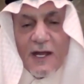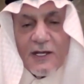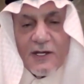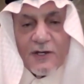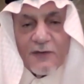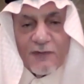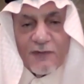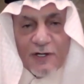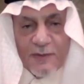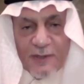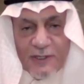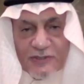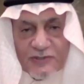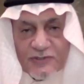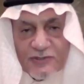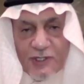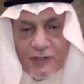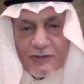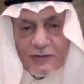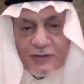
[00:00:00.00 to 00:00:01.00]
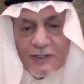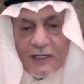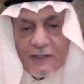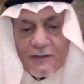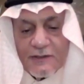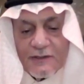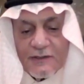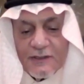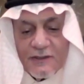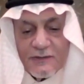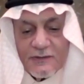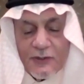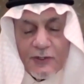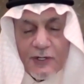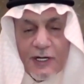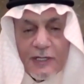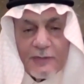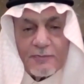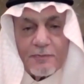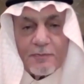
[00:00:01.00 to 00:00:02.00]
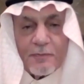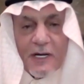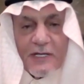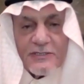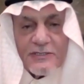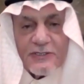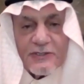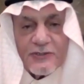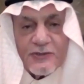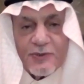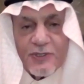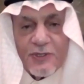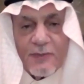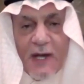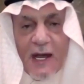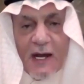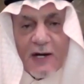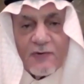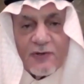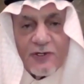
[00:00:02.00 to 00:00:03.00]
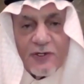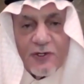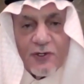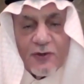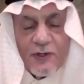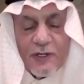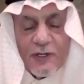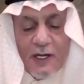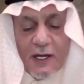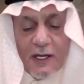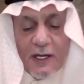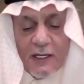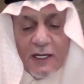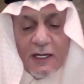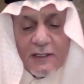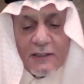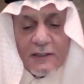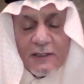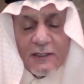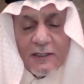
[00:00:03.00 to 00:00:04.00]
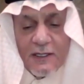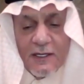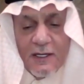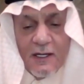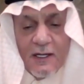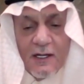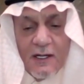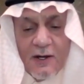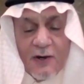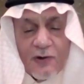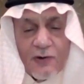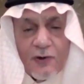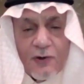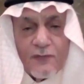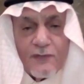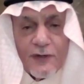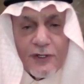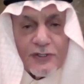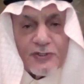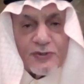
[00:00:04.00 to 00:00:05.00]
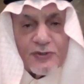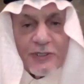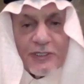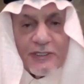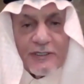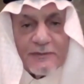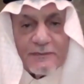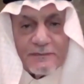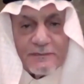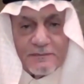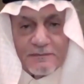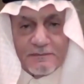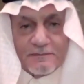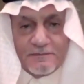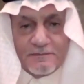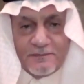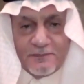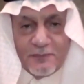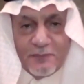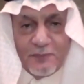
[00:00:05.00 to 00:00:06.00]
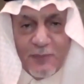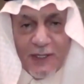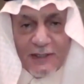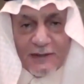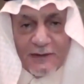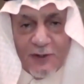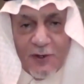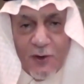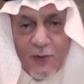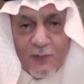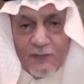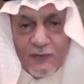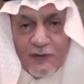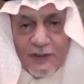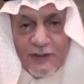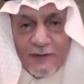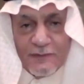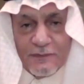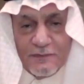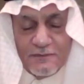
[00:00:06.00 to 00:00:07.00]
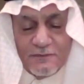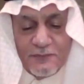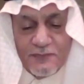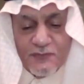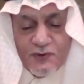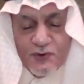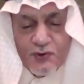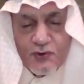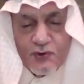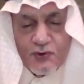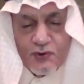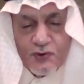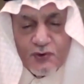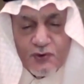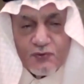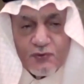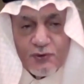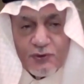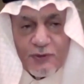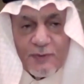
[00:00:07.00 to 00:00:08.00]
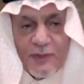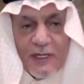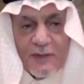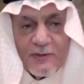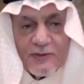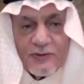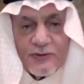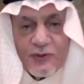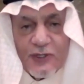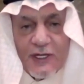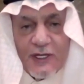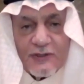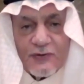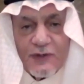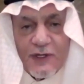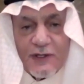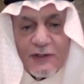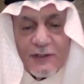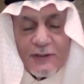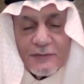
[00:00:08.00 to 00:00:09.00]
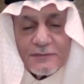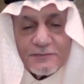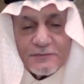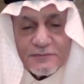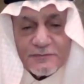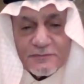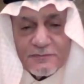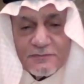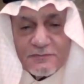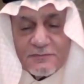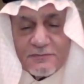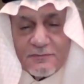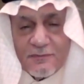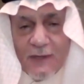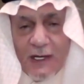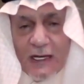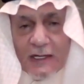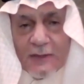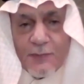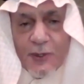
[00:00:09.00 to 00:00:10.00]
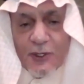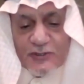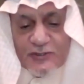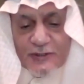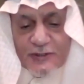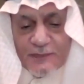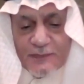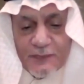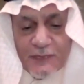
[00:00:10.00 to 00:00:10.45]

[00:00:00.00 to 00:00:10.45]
Thank you very much, Dr. Anthony. It's a great pleasure to be back with you again, although virtually, but hopefully soon we'll be able to get together in person.